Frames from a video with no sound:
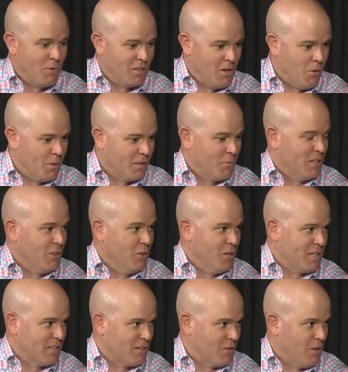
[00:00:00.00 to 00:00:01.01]
we go and we
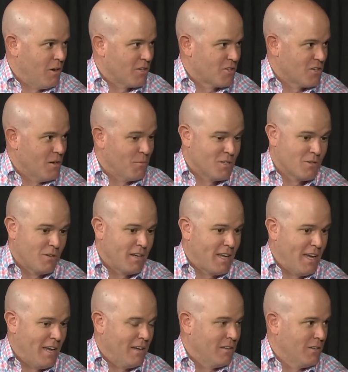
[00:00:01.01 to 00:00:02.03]
look at the launch numbers. We're like,
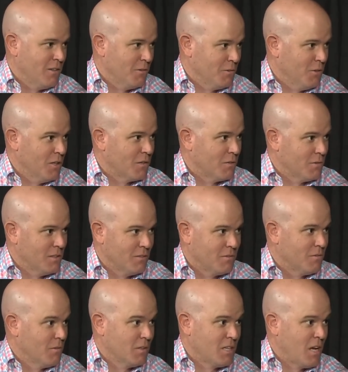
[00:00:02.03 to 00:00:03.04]
hey, look, a
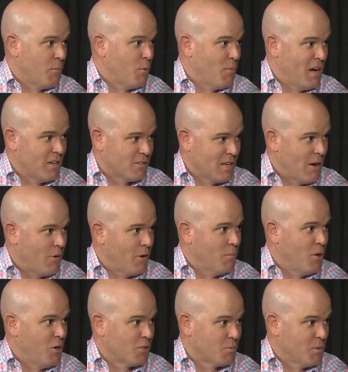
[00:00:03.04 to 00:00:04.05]
couple miles an hour
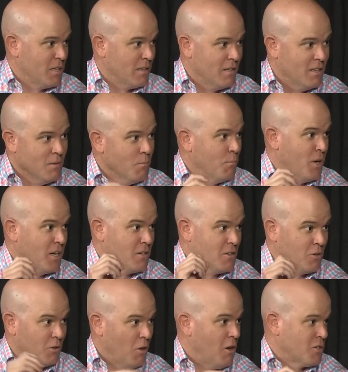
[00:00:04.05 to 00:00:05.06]
ball speed, but
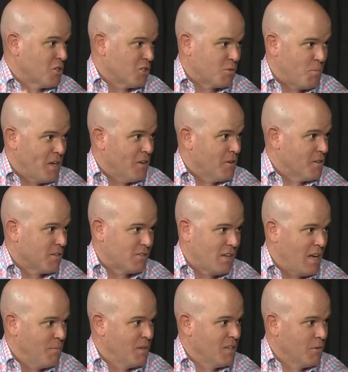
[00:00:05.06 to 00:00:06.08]
your launch and spin are the
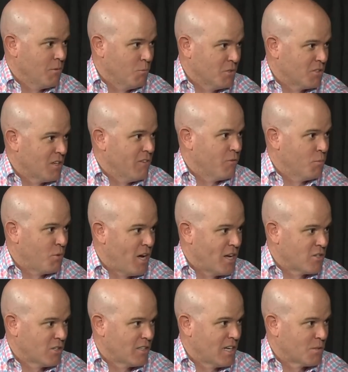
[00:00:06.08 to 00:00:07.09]
same that you were seeing from
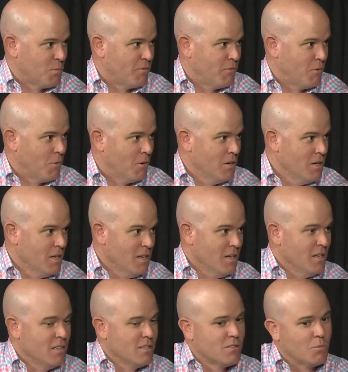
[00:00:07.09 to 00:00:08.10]
Project X before.
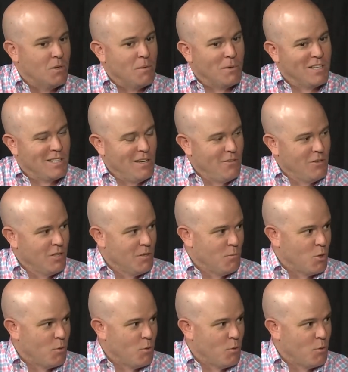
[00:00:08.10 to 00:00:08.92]
So we're able to give you a little